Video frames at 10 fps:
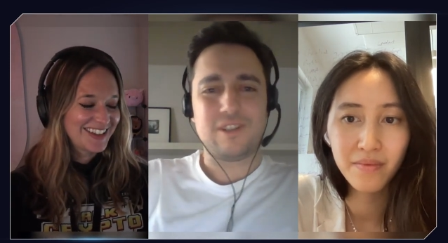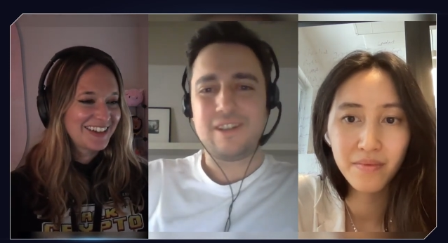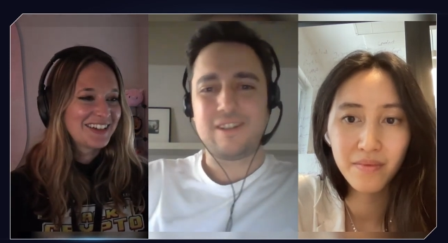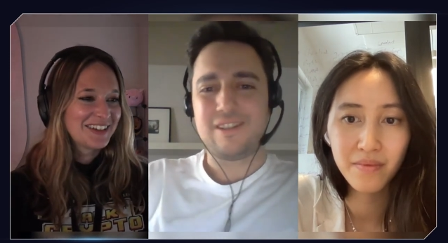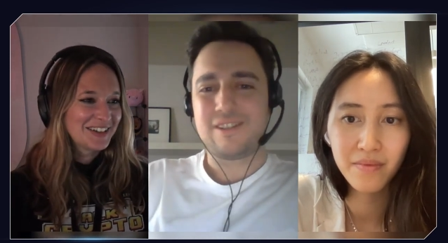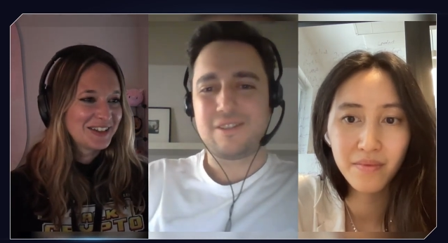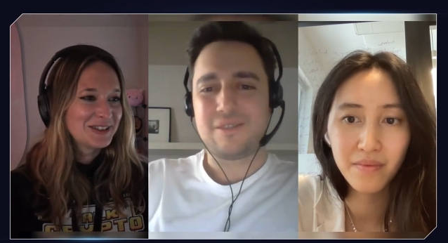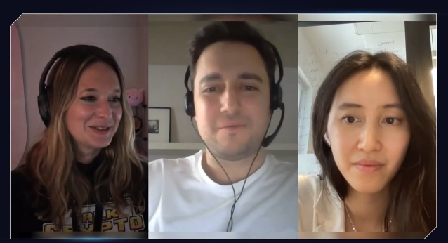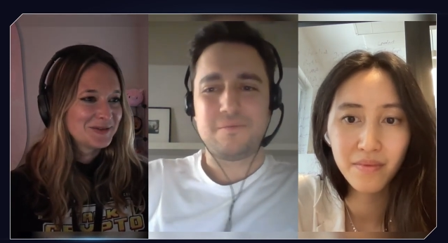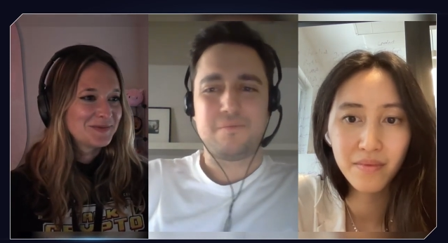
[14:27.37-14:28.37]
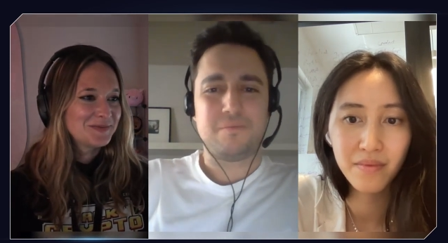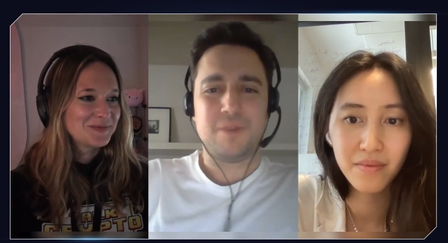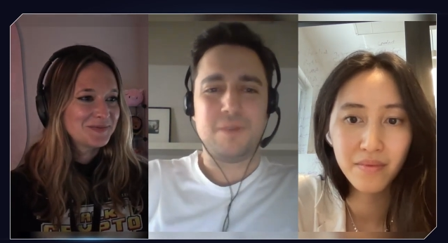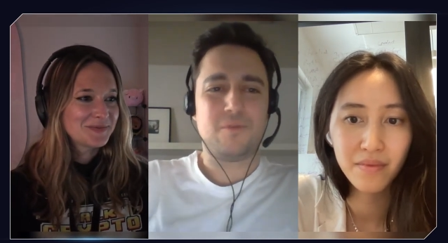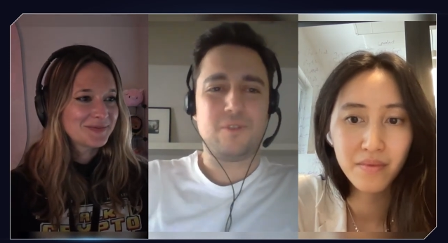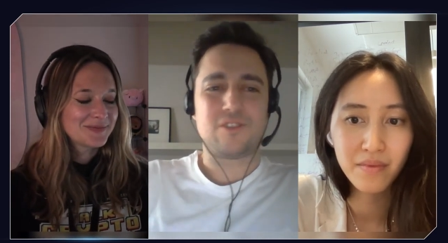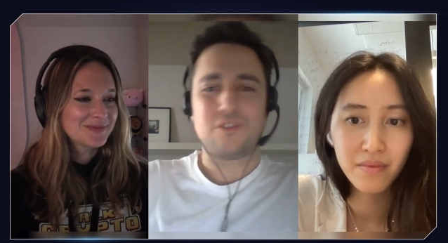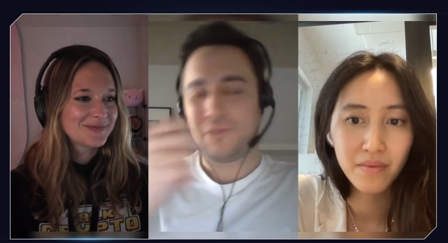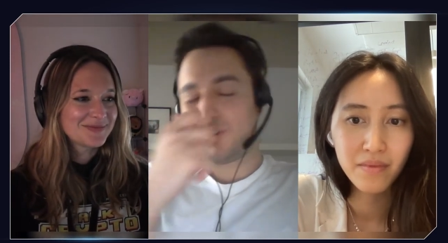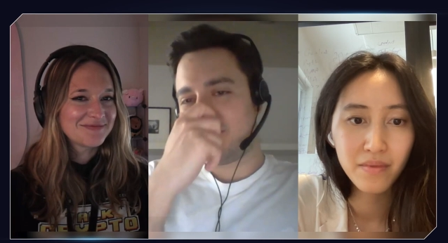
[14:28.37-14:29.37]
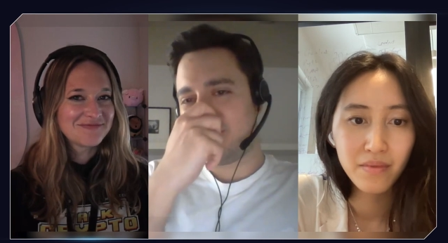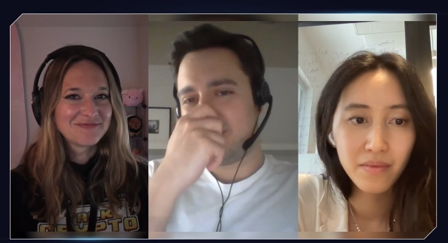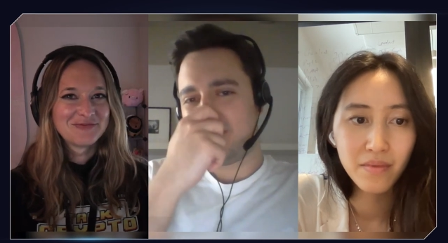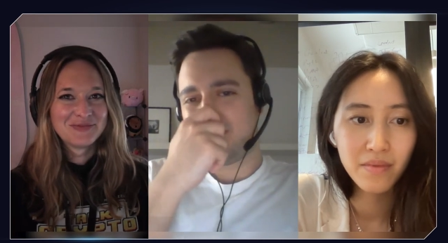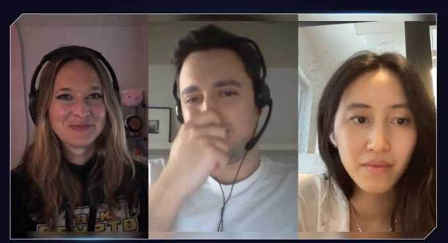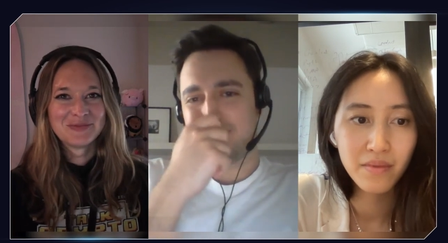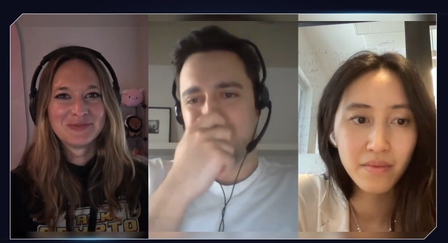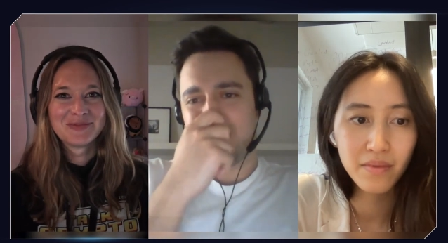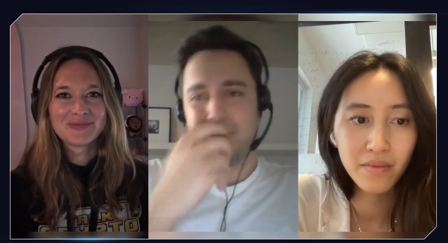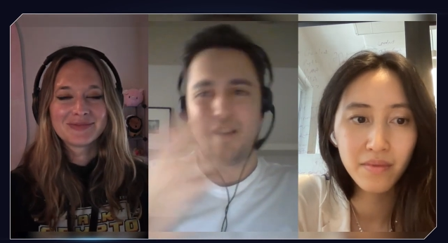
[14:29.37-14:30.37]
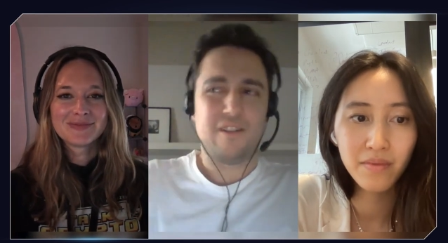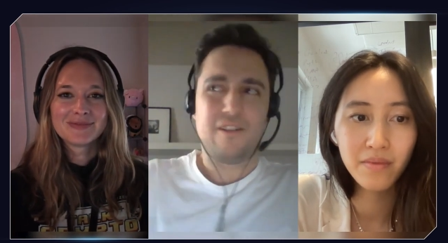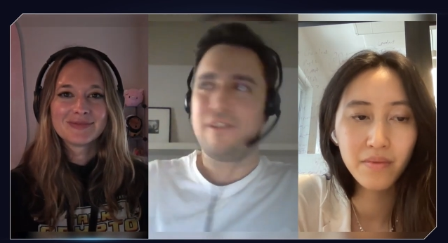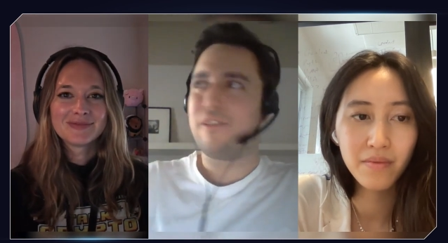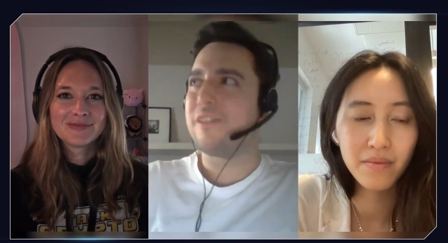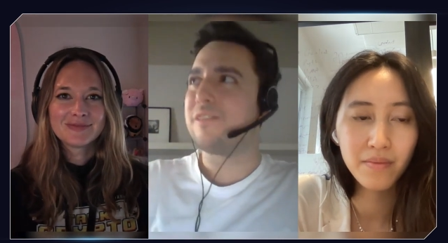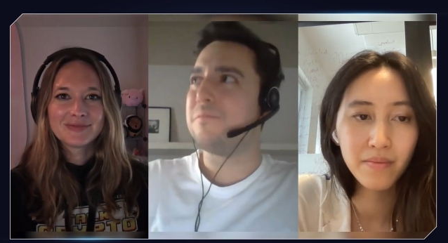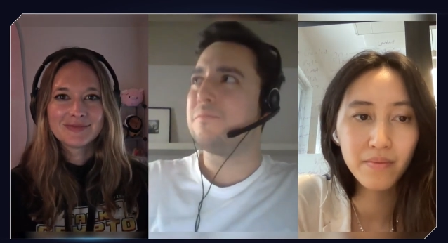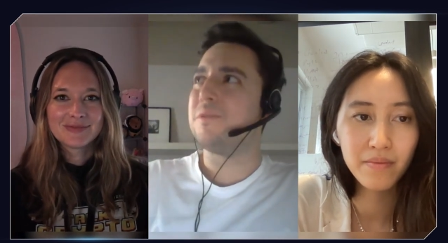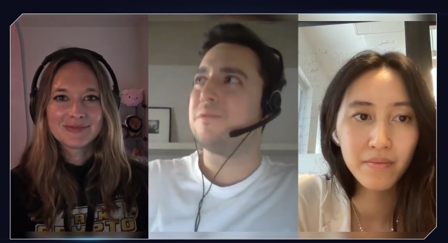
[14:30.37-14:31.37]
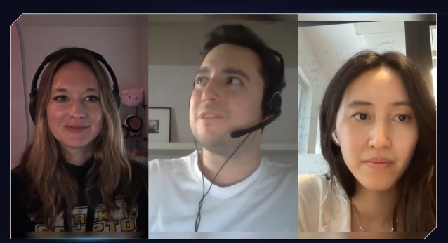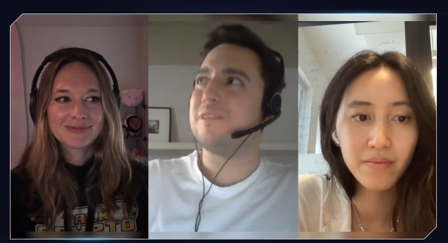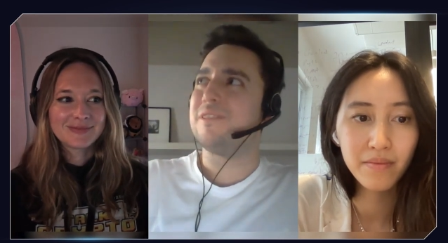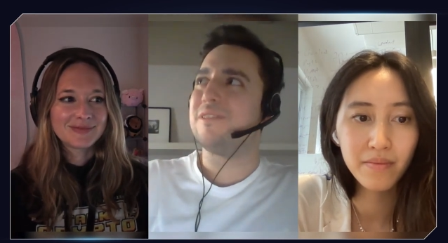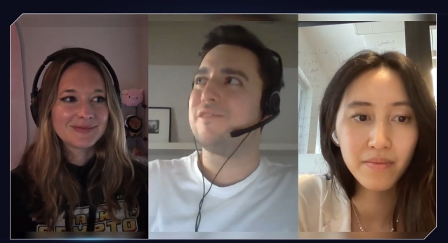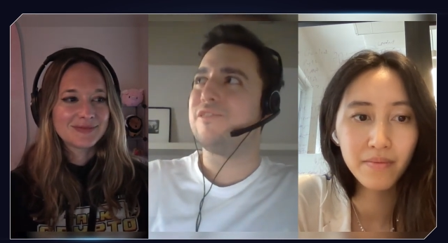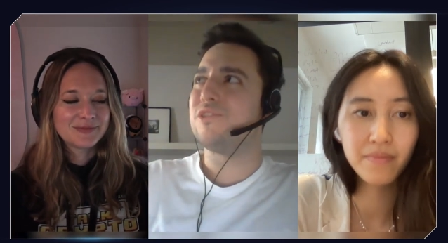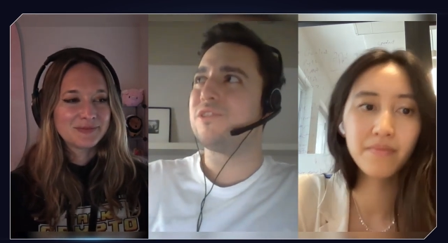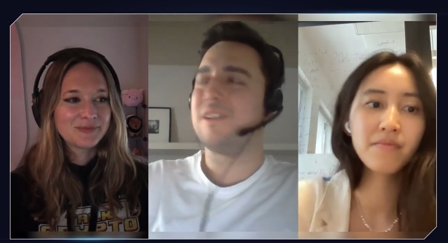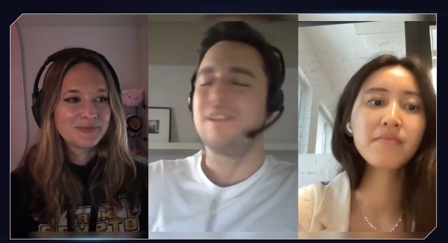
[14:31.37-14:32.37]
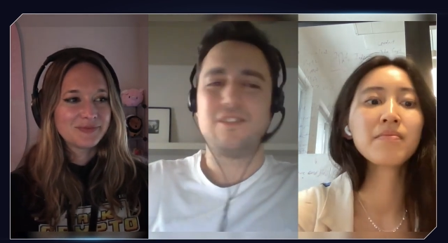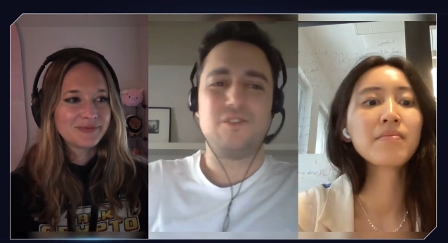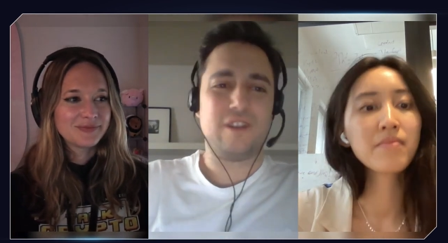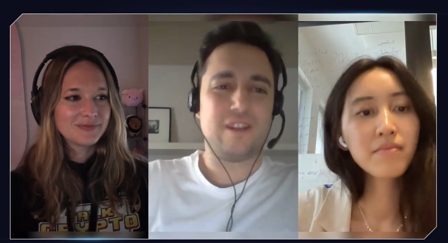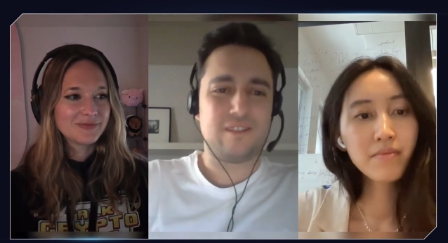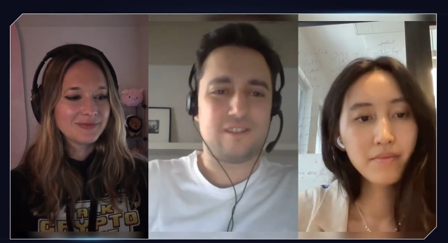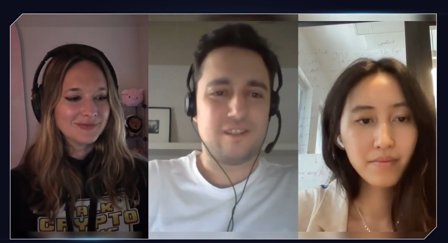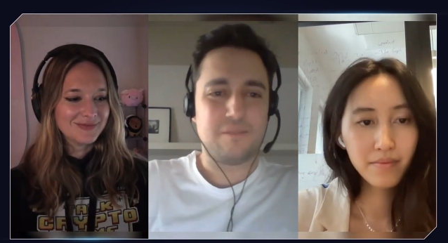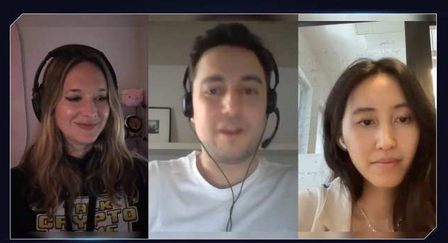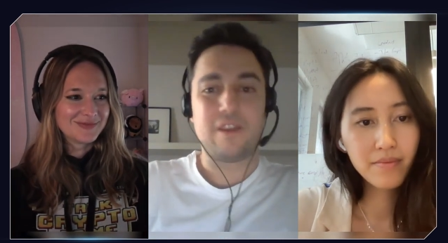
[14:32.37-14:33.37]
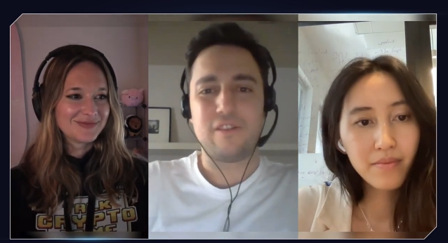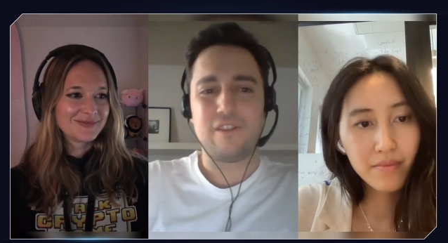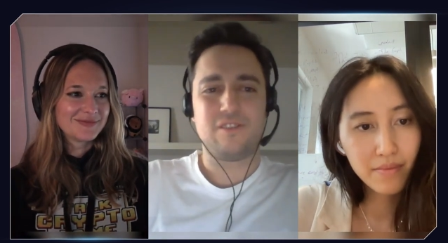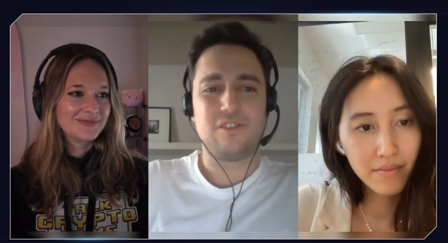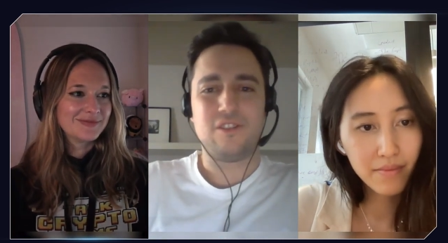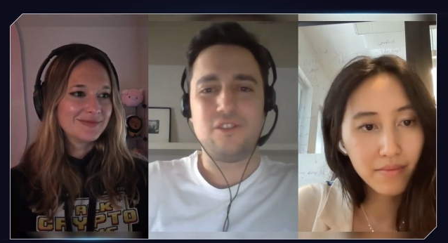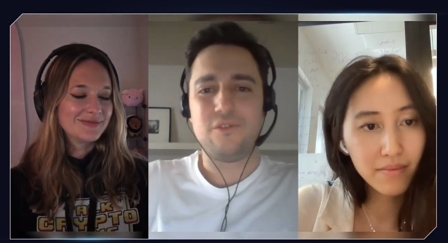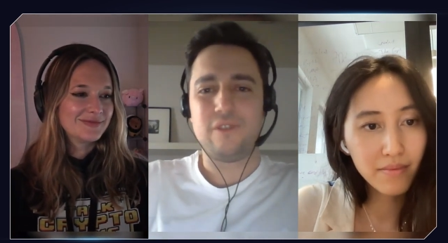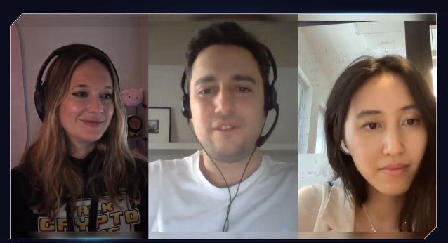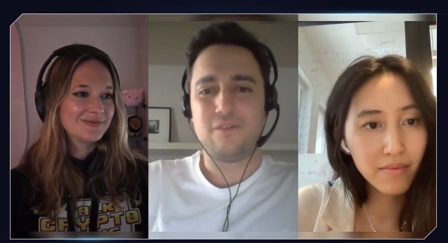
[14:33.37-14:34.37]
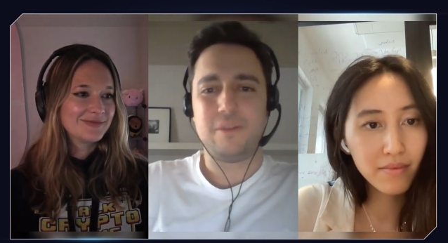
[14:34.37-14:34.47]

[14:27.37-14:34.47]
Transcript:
Speaker 1: like ask people, what is cryptography? I, I think the, the the the first answer you get is like making things secure, right, or